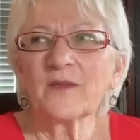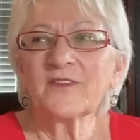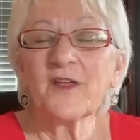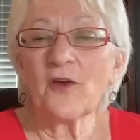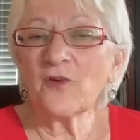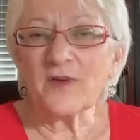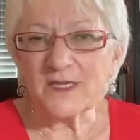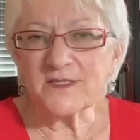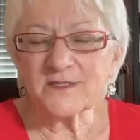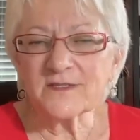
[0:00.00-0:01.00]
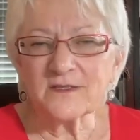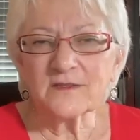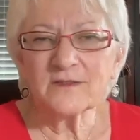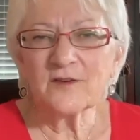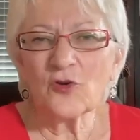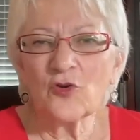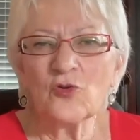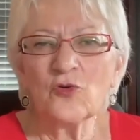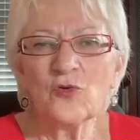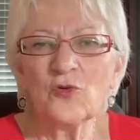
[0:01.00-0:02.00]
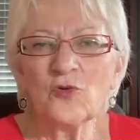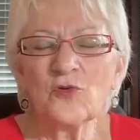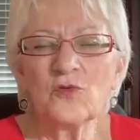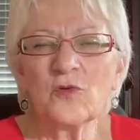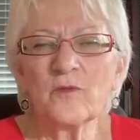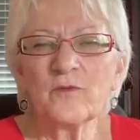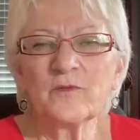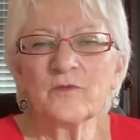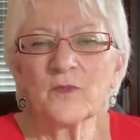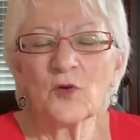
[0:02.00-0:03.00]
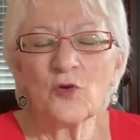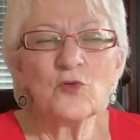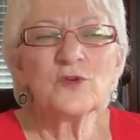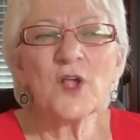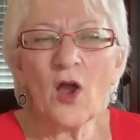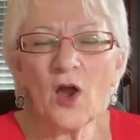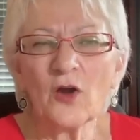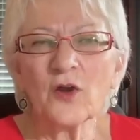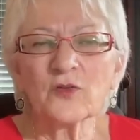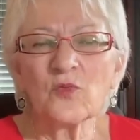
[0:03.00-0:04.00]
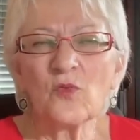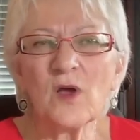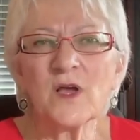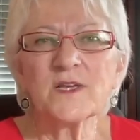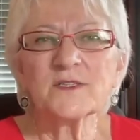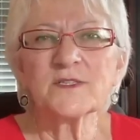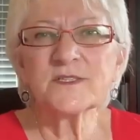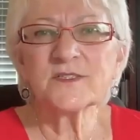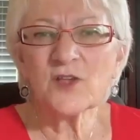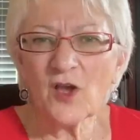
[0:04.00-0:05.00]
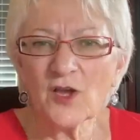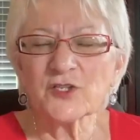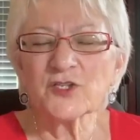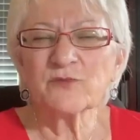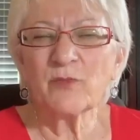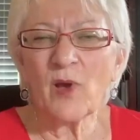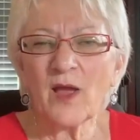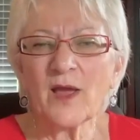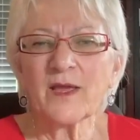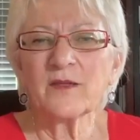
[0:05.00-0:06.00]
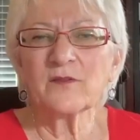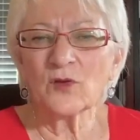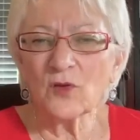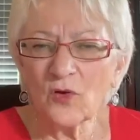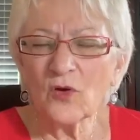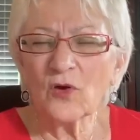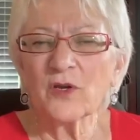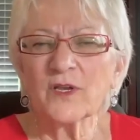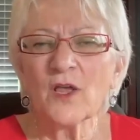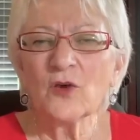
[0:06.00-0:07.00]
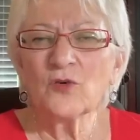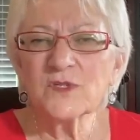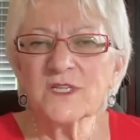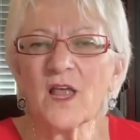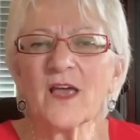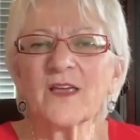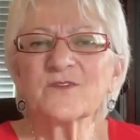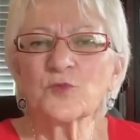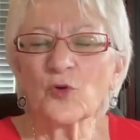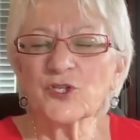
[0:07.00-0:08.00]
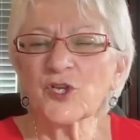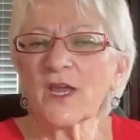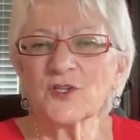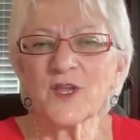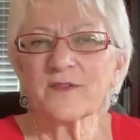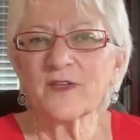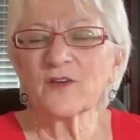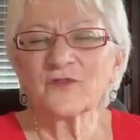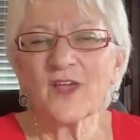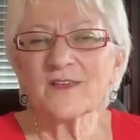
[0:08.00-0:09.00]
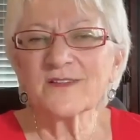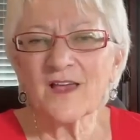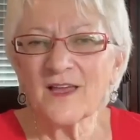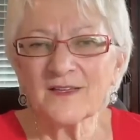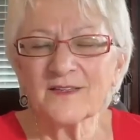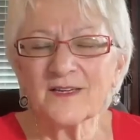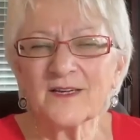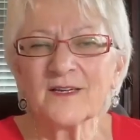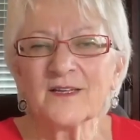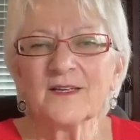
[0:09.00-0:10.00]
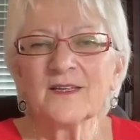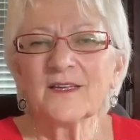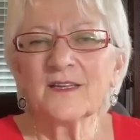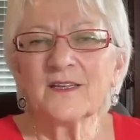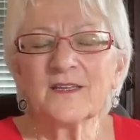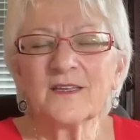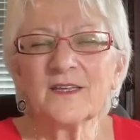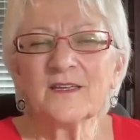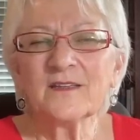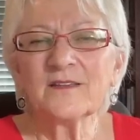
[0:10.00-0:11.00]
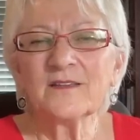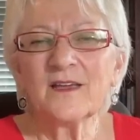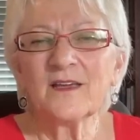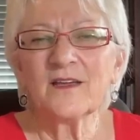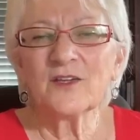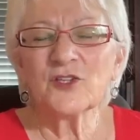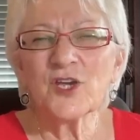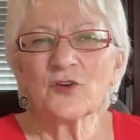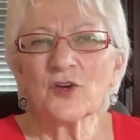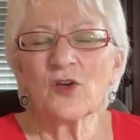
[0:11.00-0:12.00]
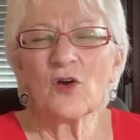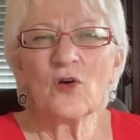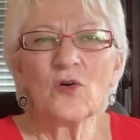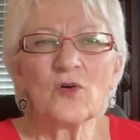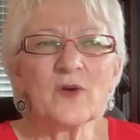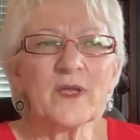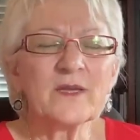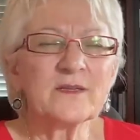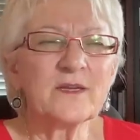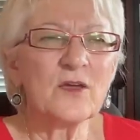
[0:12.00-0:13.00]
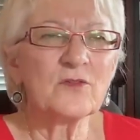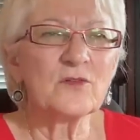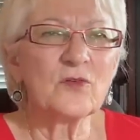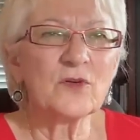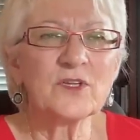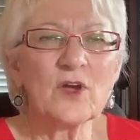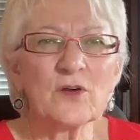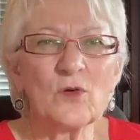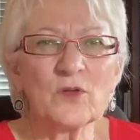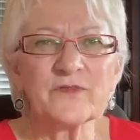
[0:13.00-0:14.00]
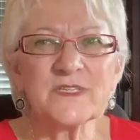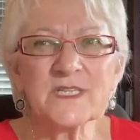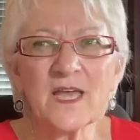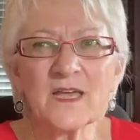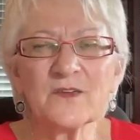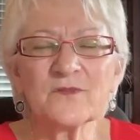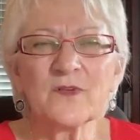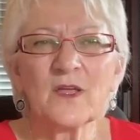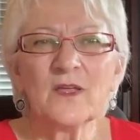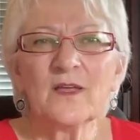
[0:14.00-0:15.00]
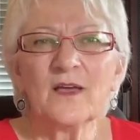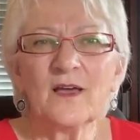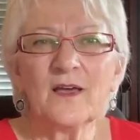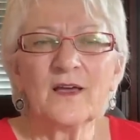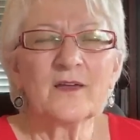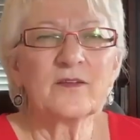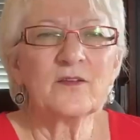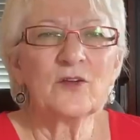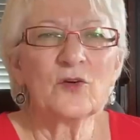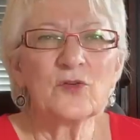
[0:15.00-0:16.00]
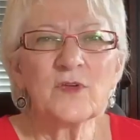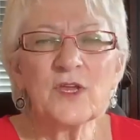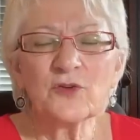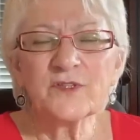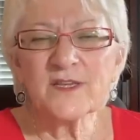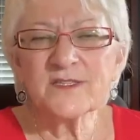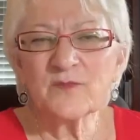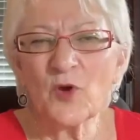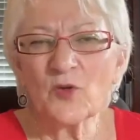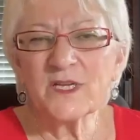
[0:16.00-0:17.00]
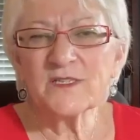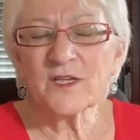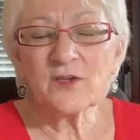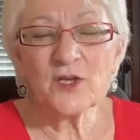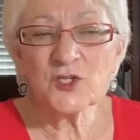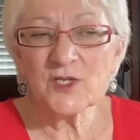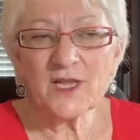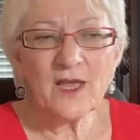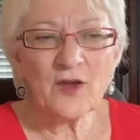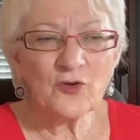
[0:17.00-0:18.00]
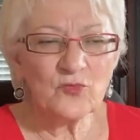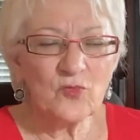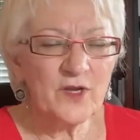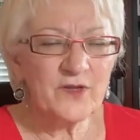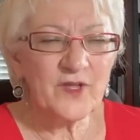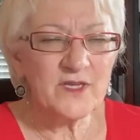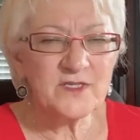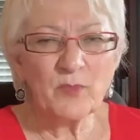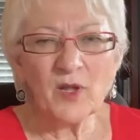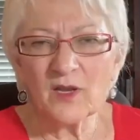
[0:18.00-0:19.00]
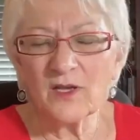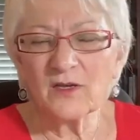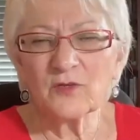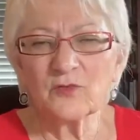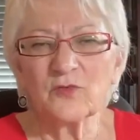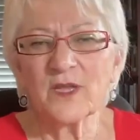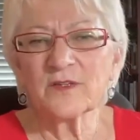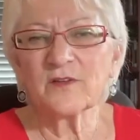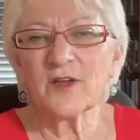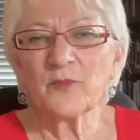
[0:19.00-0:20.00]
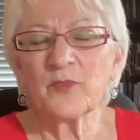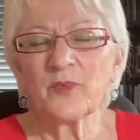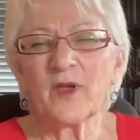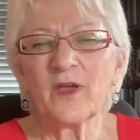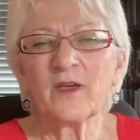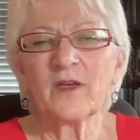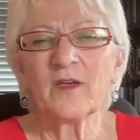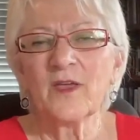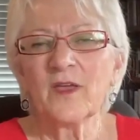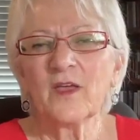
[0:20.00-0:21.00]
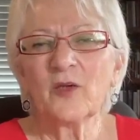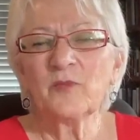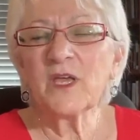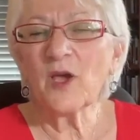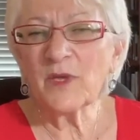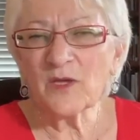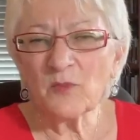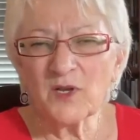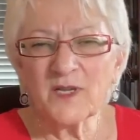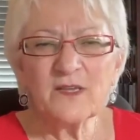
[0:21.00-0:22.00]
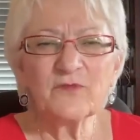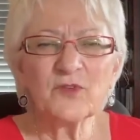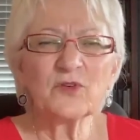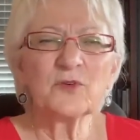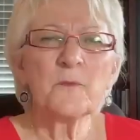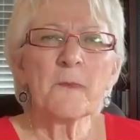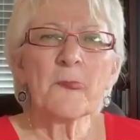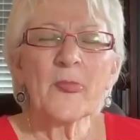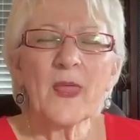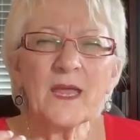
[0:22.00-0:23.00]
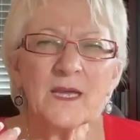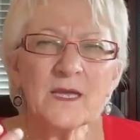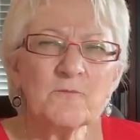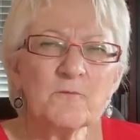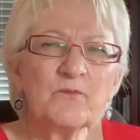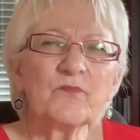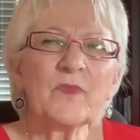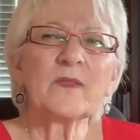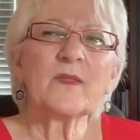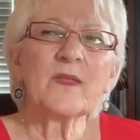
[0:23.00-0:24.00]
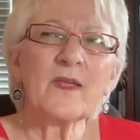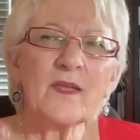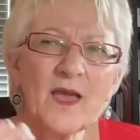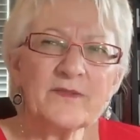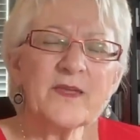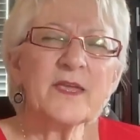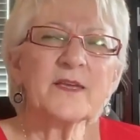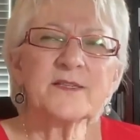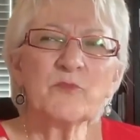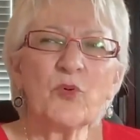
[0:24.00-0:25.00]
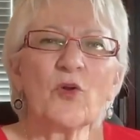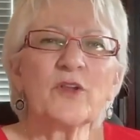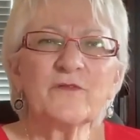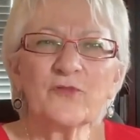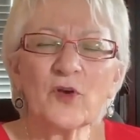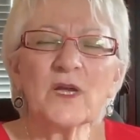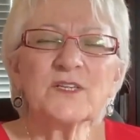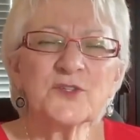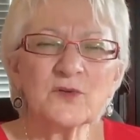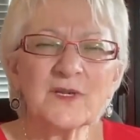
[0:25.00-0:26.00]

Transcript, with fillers: terrorists who whose heart was touched by the Lord, whose lives were changed. I think of Tasa'ada uh, mm. in uh, Jericho, and how the Lord got a hold of his life. Uh, you know, you hear testimonies. Occasionally I heard one of a Hezbollah who ended up uh, uh, becoming a believer. And I think it's important for us to